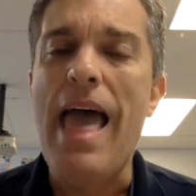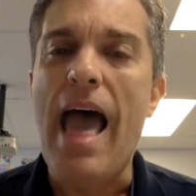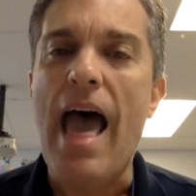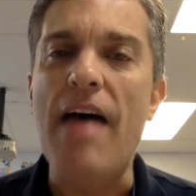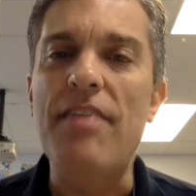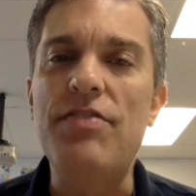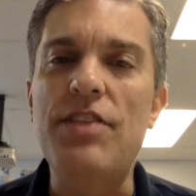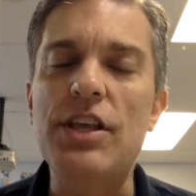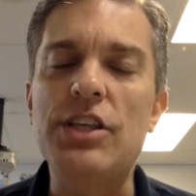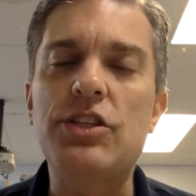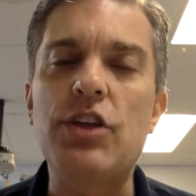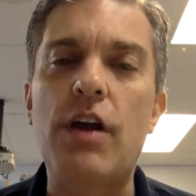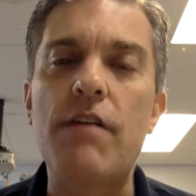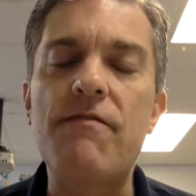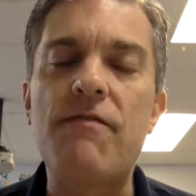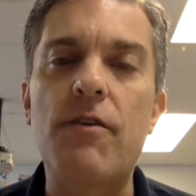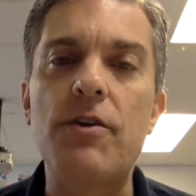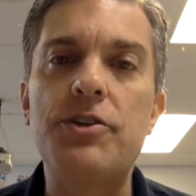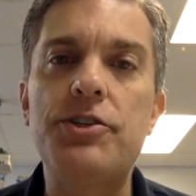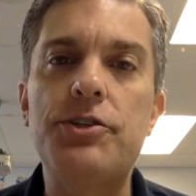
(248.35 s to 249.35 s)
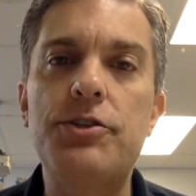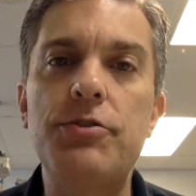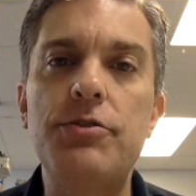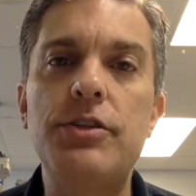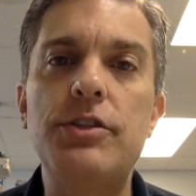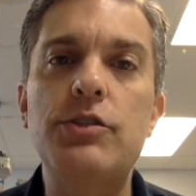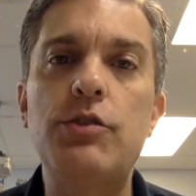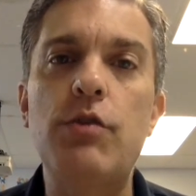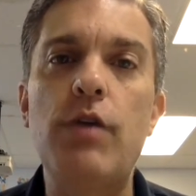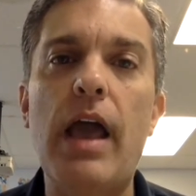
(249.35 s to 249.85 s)
and these are for
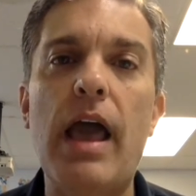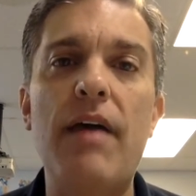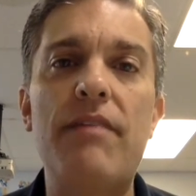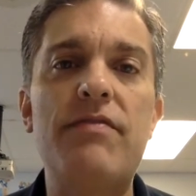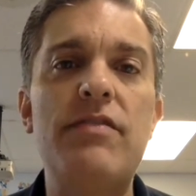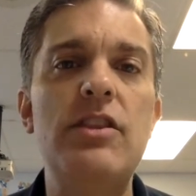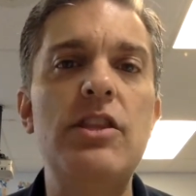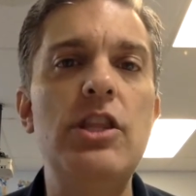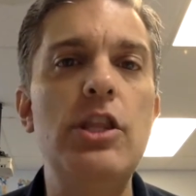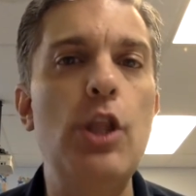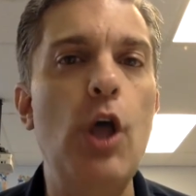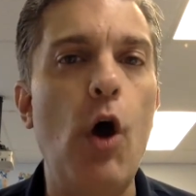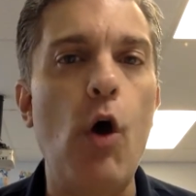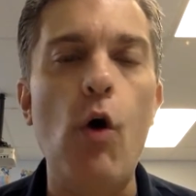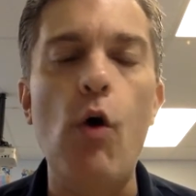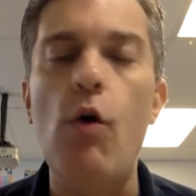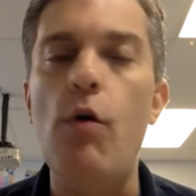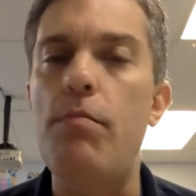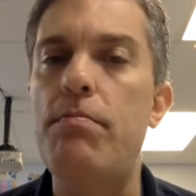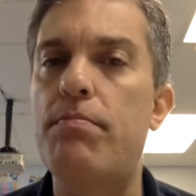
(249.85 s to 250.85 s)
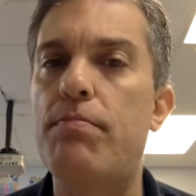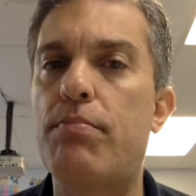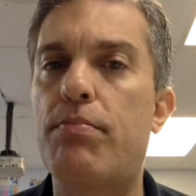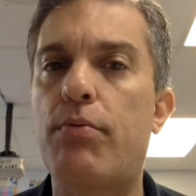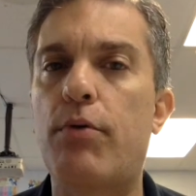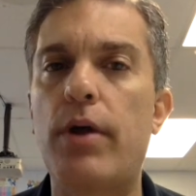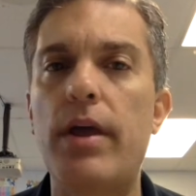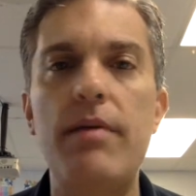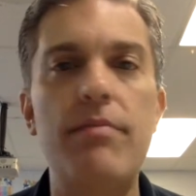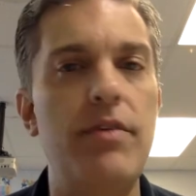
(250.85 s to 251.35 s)
students who have no
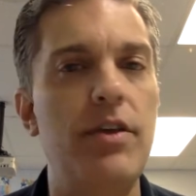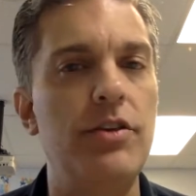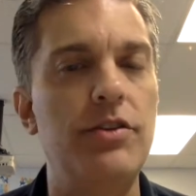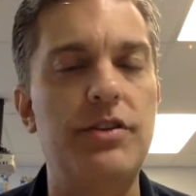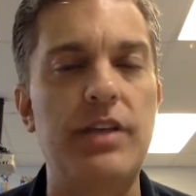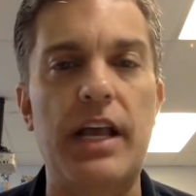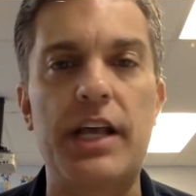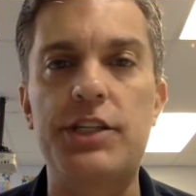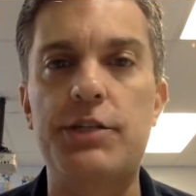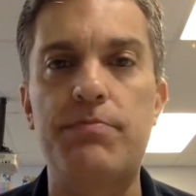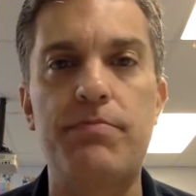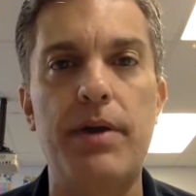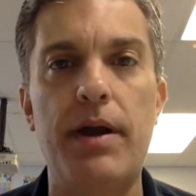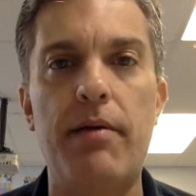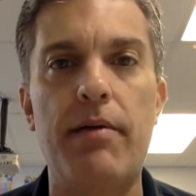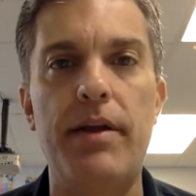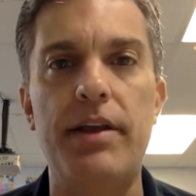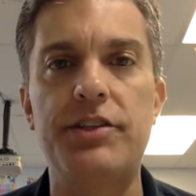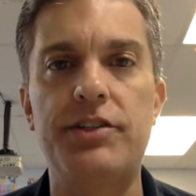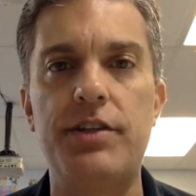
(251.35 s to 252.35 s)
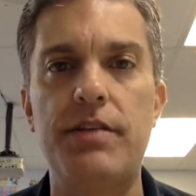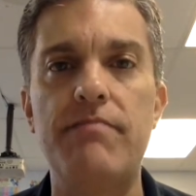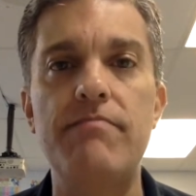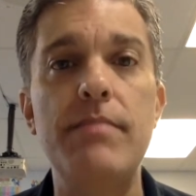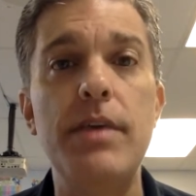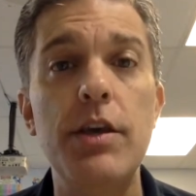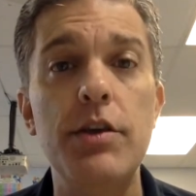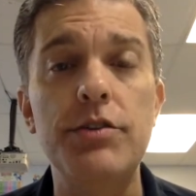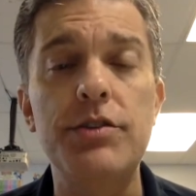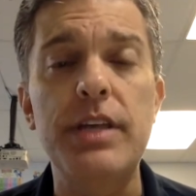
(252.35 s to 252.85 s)
previous experience in
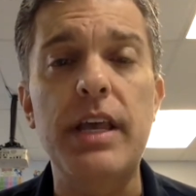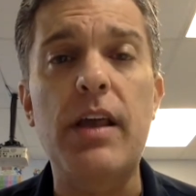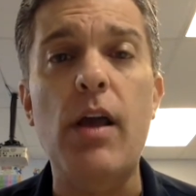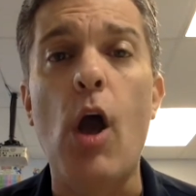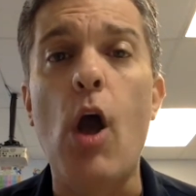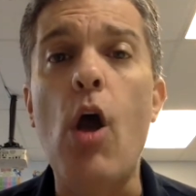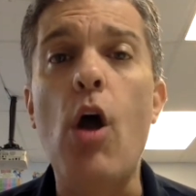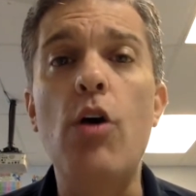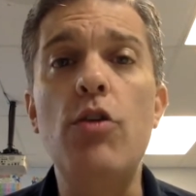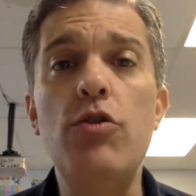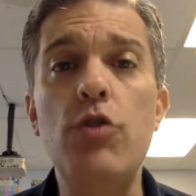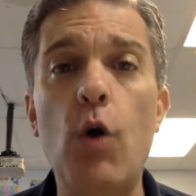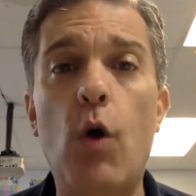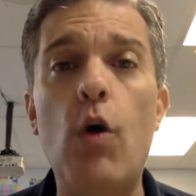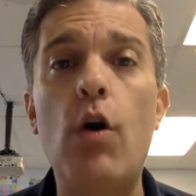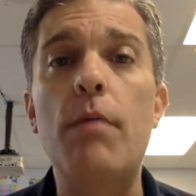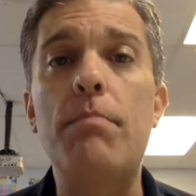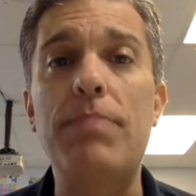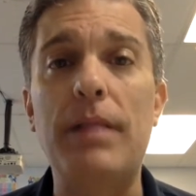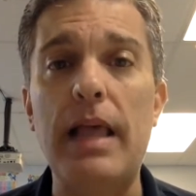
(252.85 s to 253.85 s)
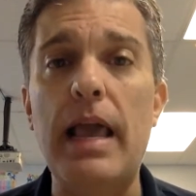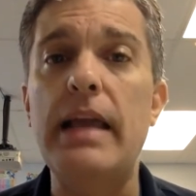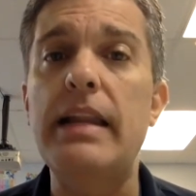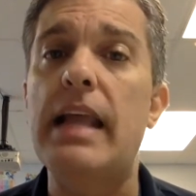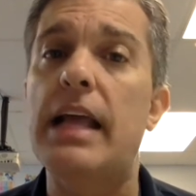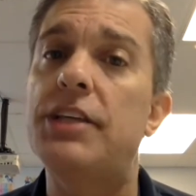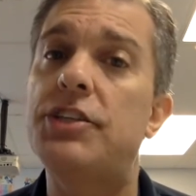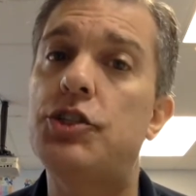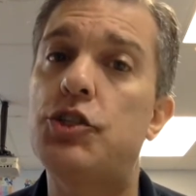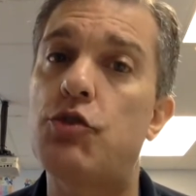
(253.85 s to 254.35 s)
music nor playing
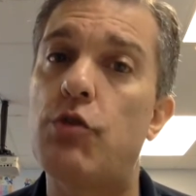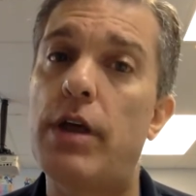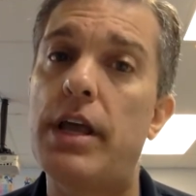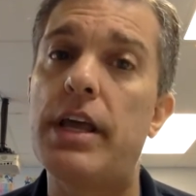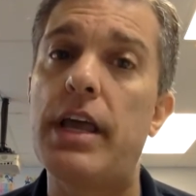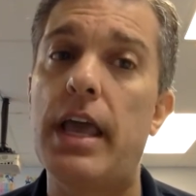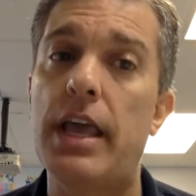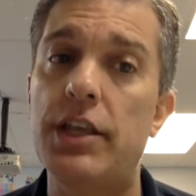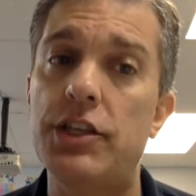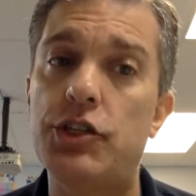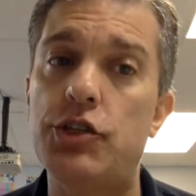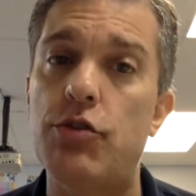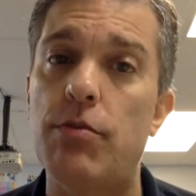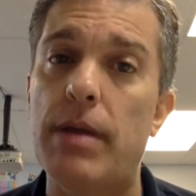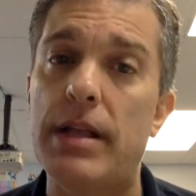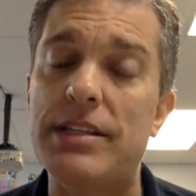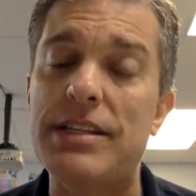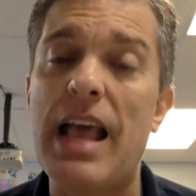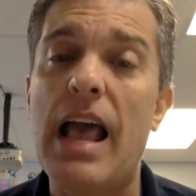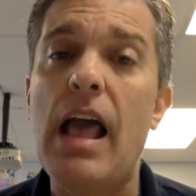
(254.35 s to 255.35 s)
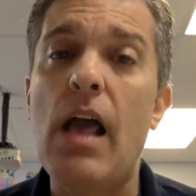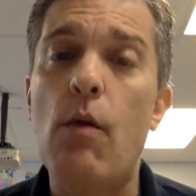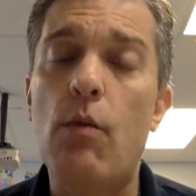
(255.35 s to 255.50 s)
string instruments.